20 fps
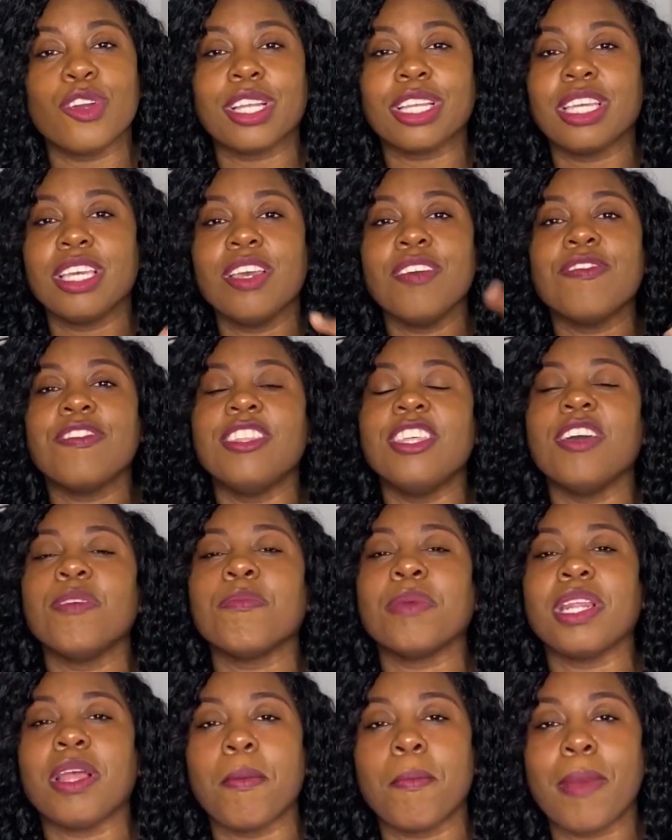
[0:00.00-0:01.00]
Give
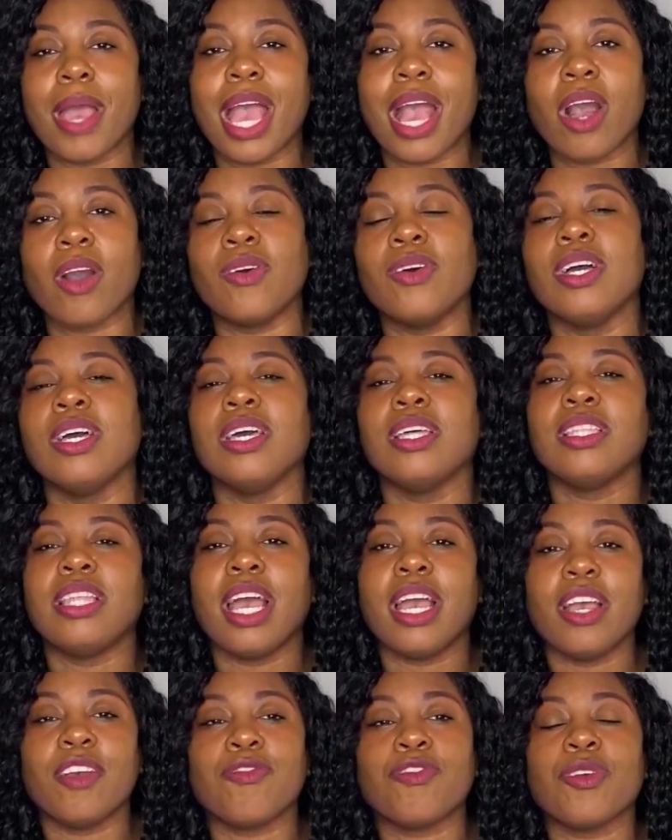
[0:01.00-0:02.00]
them an amount
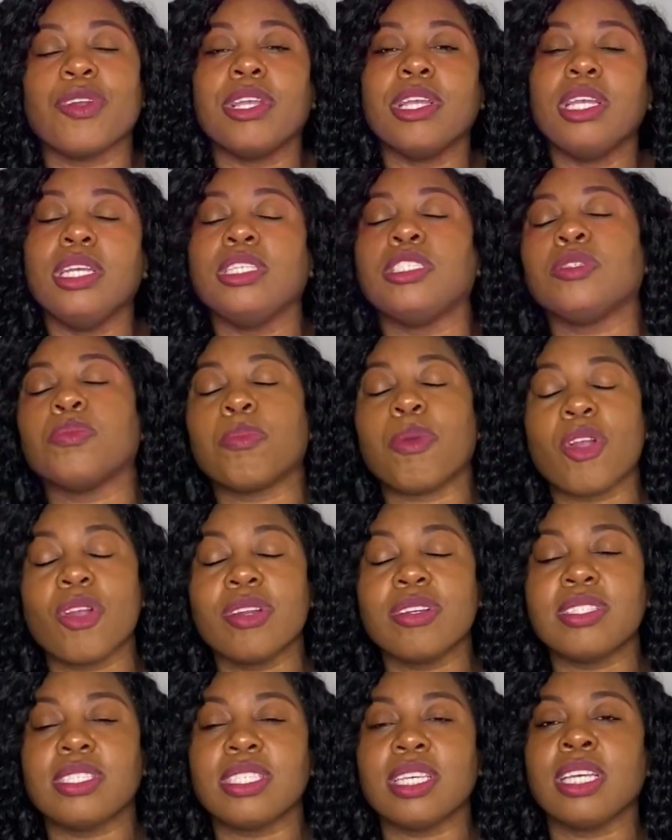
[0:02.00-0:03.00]
that for each
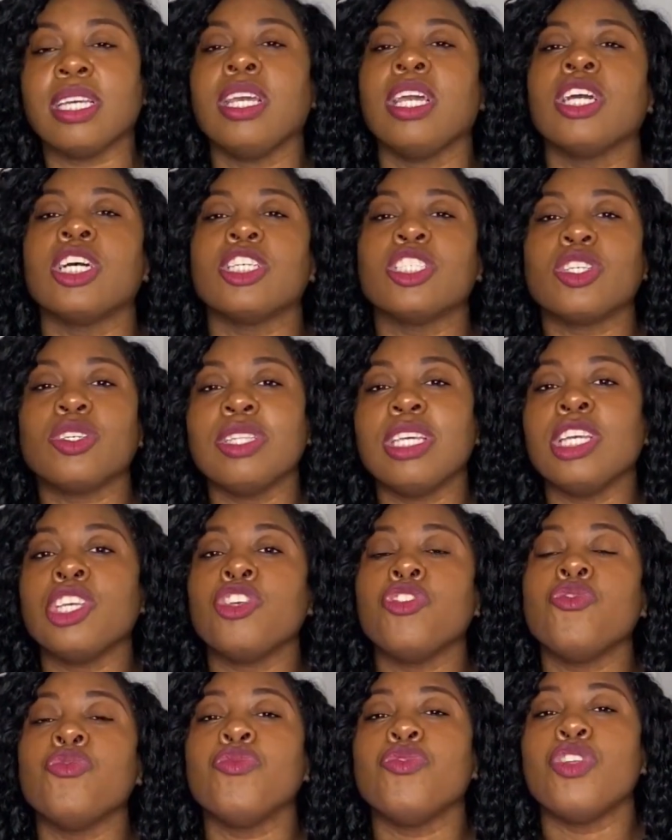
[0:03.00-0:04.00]
person. So then
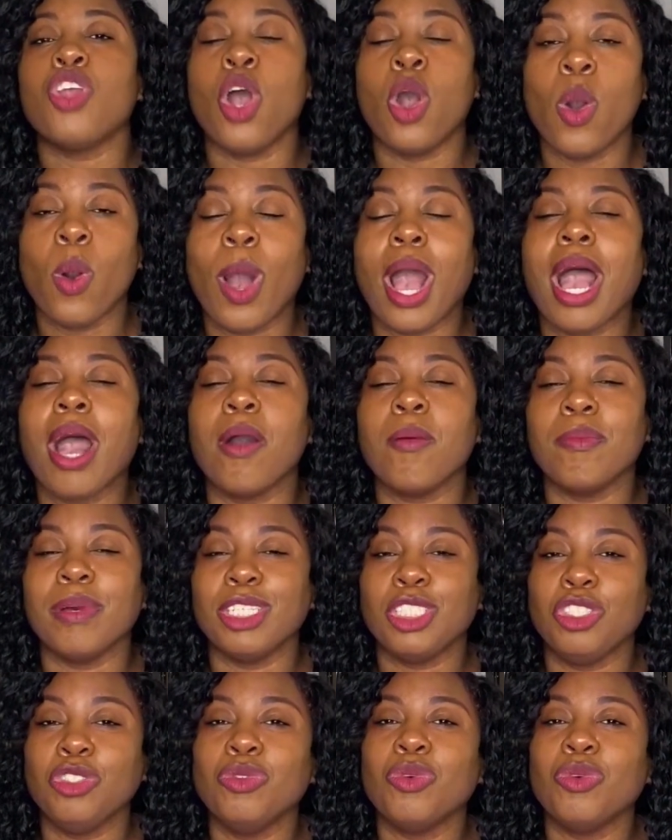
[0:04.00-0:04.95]
you know how much